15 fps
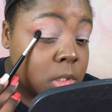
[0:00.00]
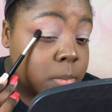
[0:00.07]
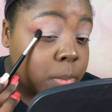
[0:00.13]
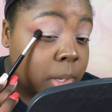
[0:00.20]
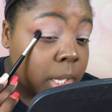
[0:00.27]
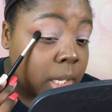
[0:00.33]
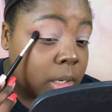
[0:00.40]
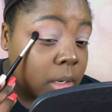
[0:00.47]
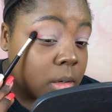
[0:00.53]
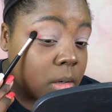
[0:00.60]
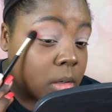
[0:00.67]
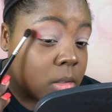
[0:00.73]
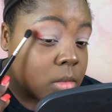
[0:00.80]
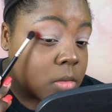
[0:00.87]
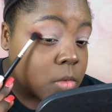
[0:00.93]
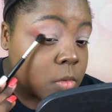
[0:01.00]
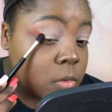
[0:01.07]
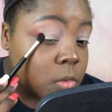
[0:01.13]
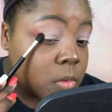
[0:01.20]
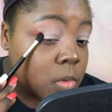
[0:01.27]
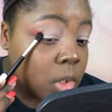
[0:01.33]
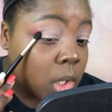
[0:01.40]
just pack it
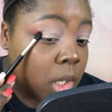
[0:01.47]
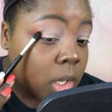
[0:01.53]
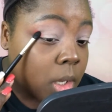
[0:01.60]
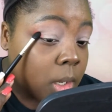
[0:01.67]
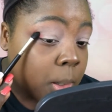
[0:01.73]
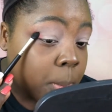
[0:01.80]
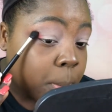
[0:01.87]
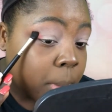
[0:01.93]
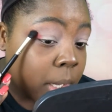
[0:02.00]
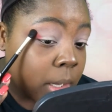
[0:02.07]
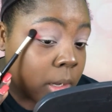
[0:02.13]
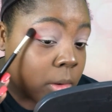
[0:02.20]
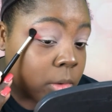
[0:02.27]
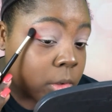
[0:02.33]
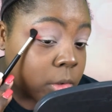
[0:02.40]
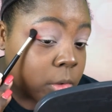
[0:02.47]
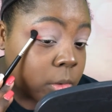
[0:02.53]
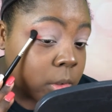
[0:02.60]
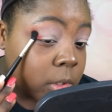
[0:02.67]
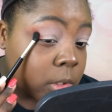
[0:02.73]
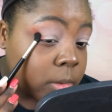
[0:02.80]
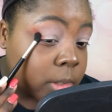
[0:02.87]
onto my outer
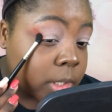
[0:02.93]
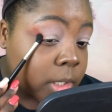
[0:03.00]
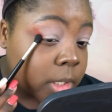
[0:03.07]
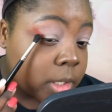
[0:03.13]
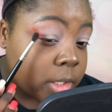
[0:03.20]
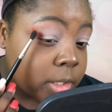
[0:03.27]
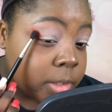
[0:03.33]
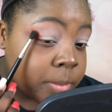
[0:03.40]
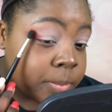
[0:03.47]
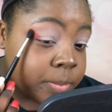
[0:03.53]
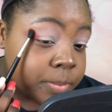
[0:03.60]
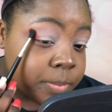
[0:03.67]
corner right here.